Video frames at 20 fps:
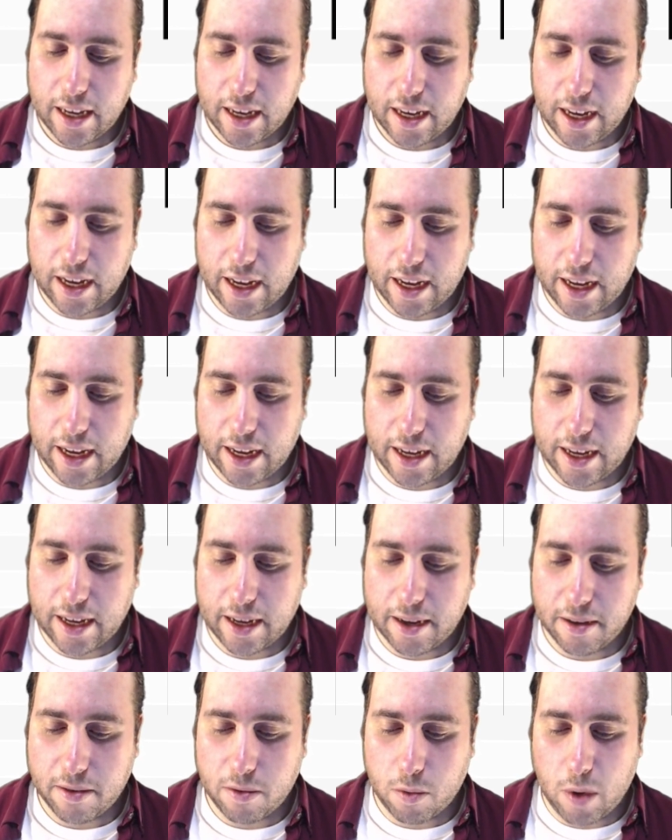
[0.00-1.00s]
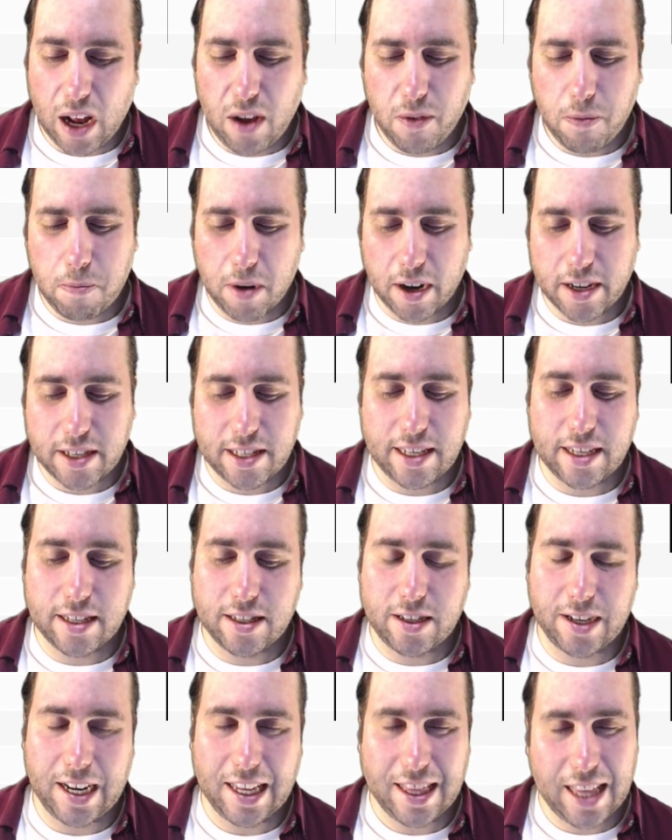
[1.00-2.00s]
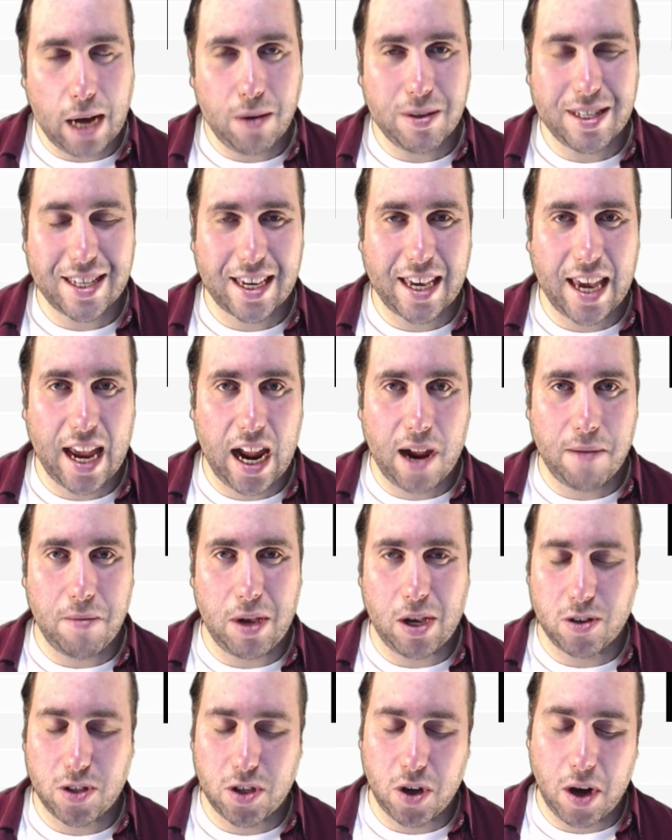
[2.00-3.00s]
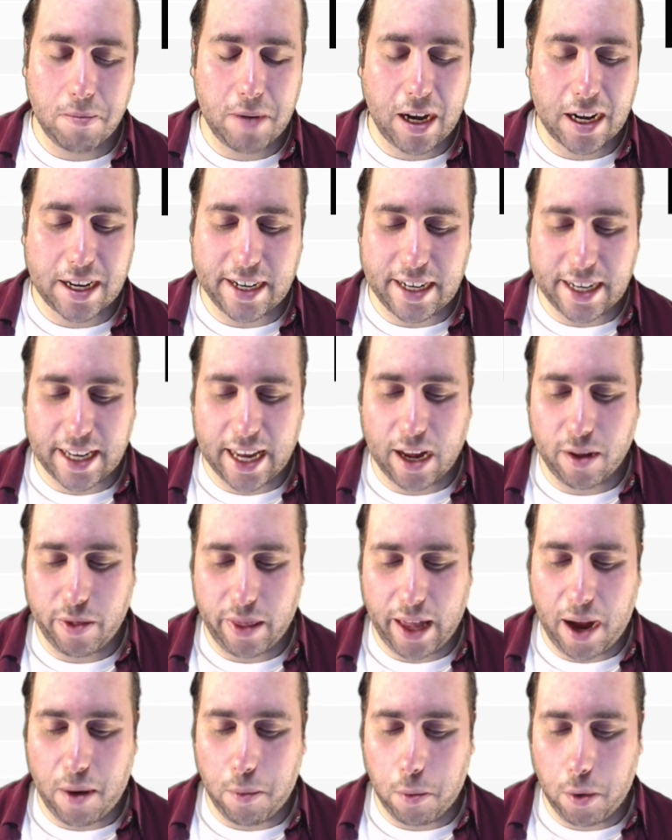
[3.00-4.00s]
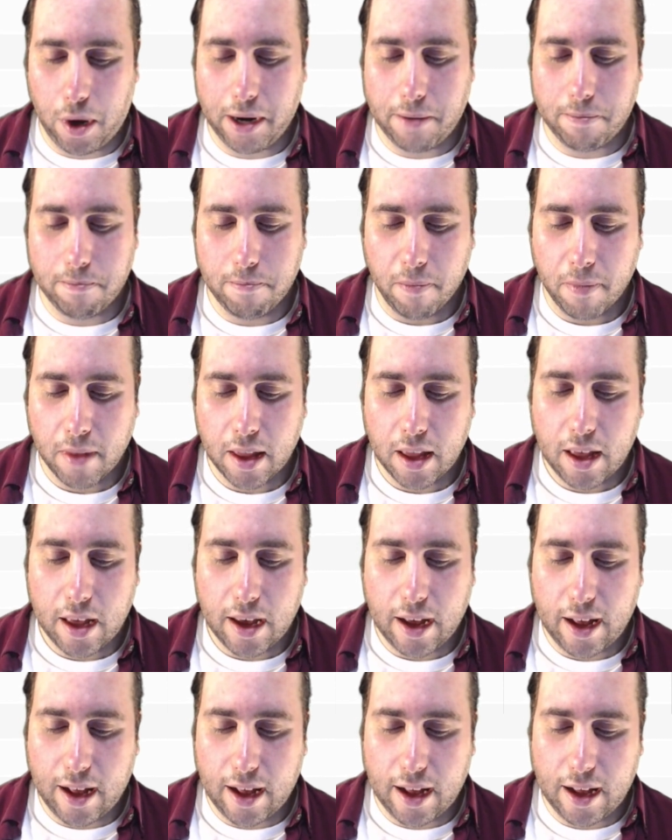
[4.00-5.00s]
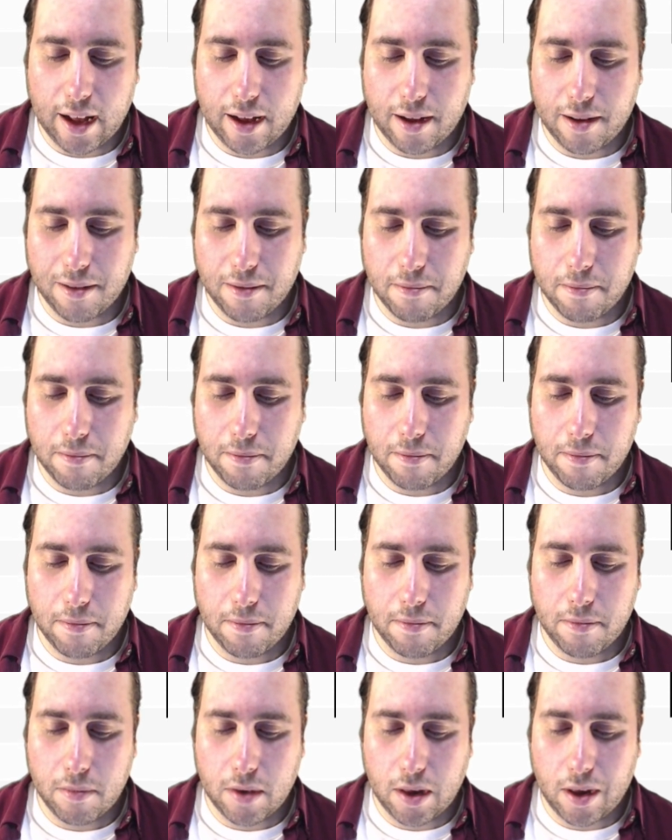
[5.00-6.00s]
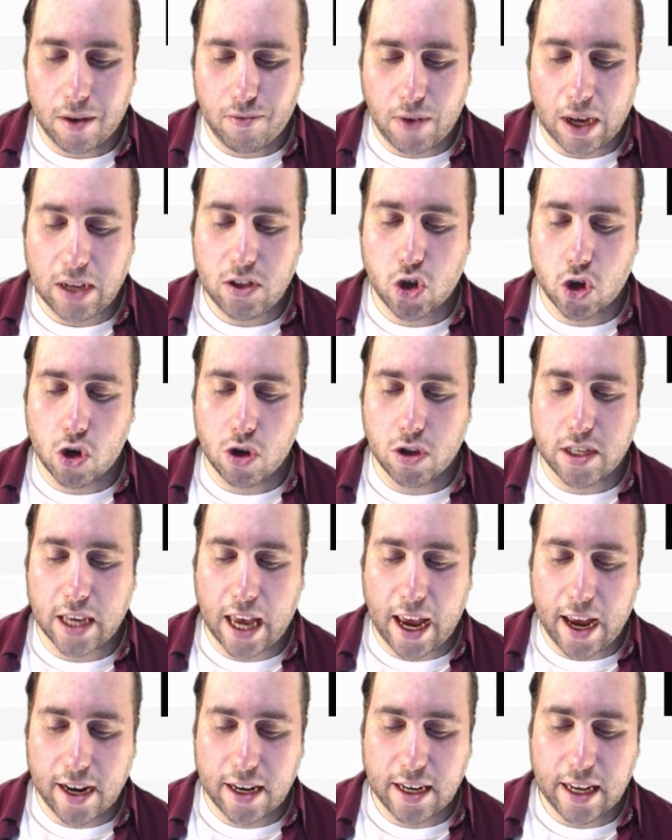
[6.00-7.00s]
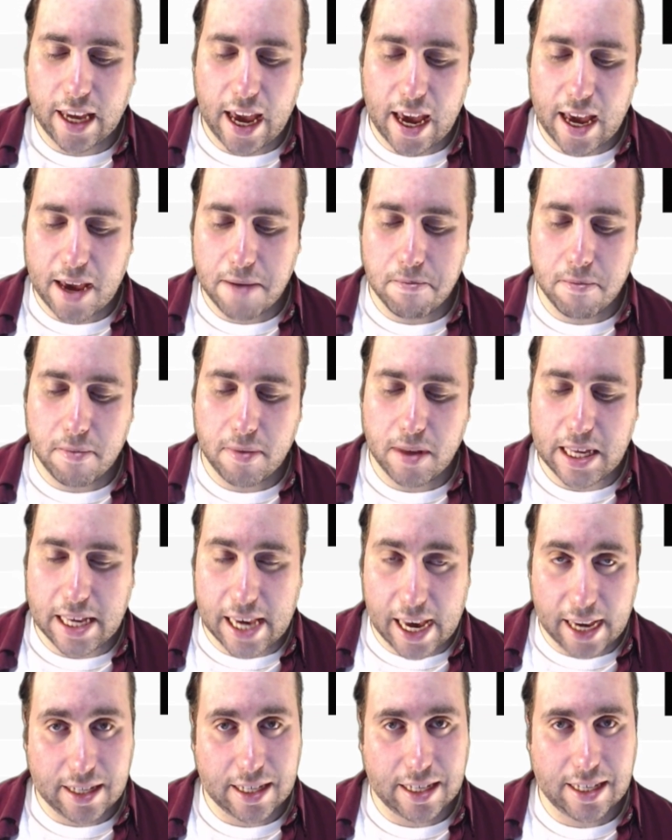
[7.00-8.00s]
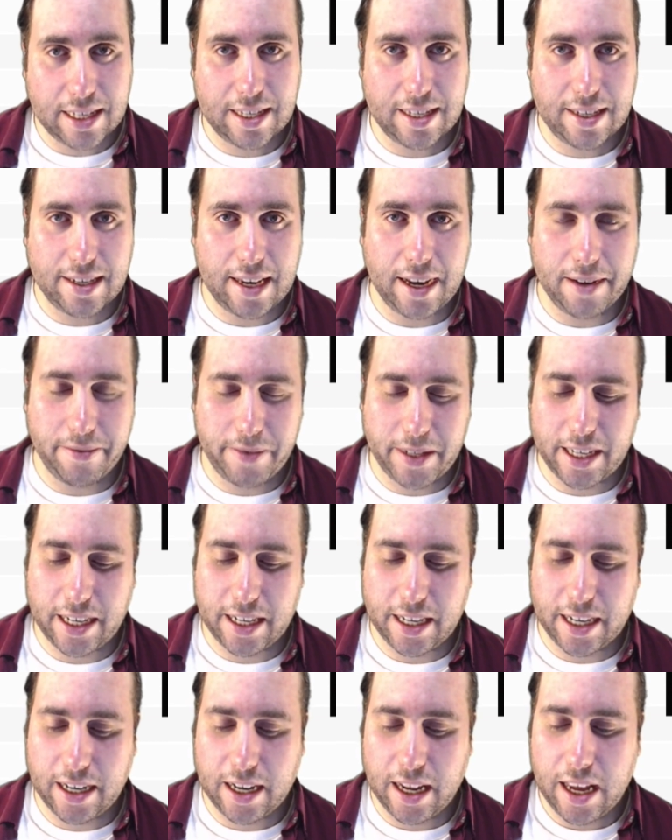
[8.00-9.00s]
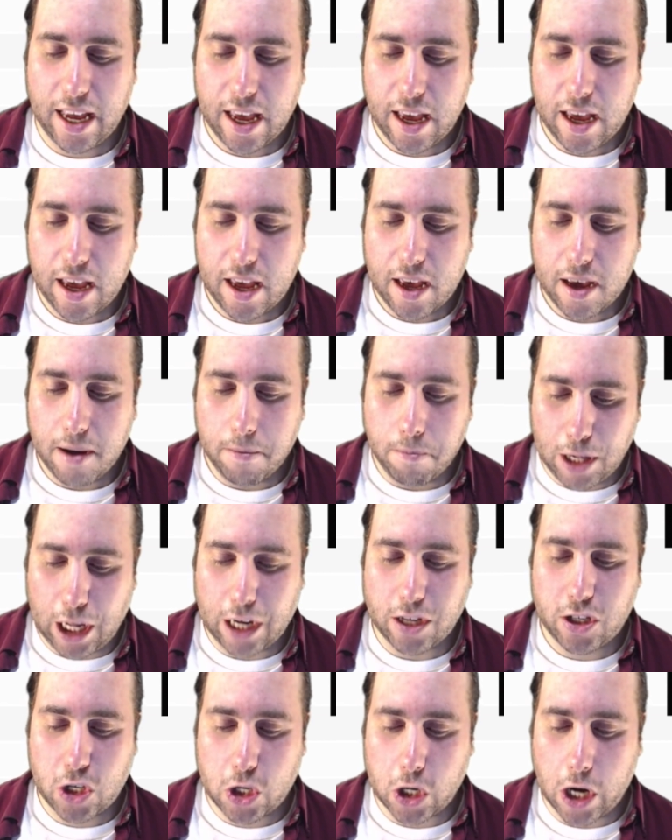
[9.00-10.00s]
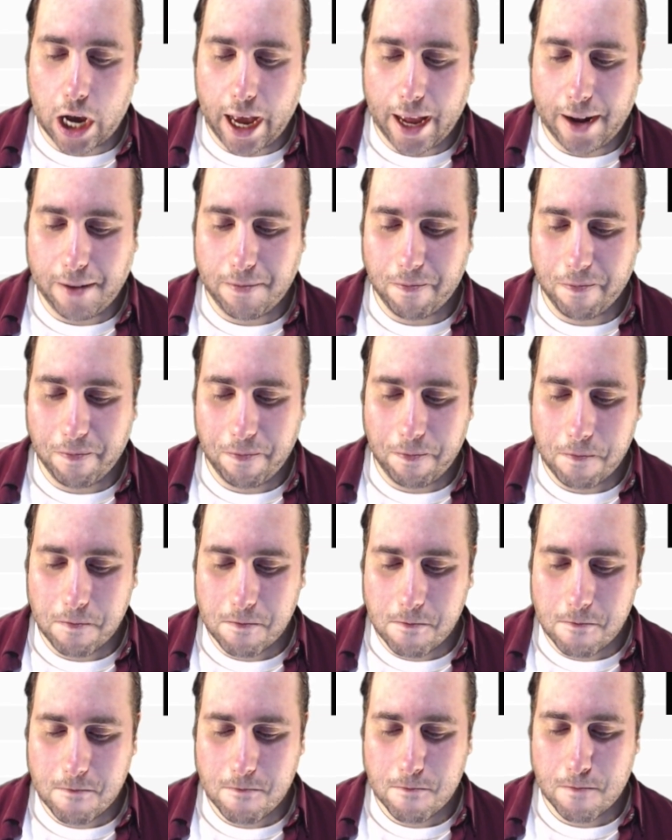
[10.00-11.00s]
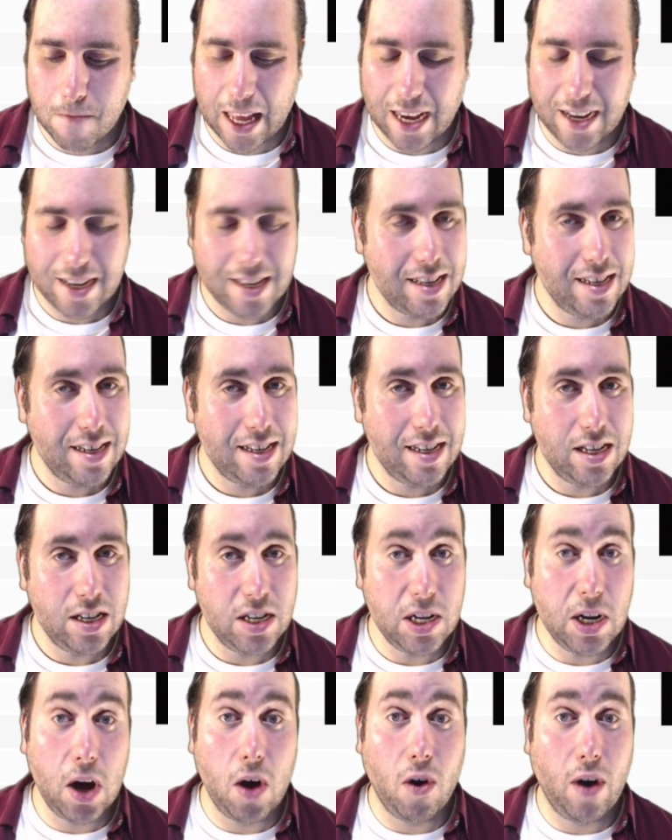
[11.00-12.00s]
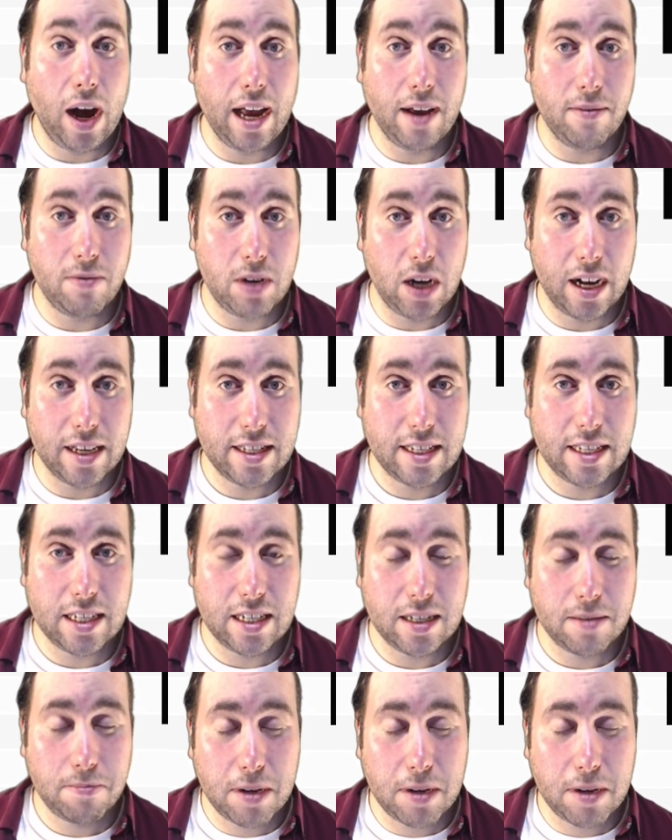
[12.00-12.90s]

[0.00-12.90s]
Ralph Breaks the Internet, that was a cameo, so I'm not gonna count that one. Avengers Endgame, yes, I've seen it. Bloodshot, no, I have not seen it.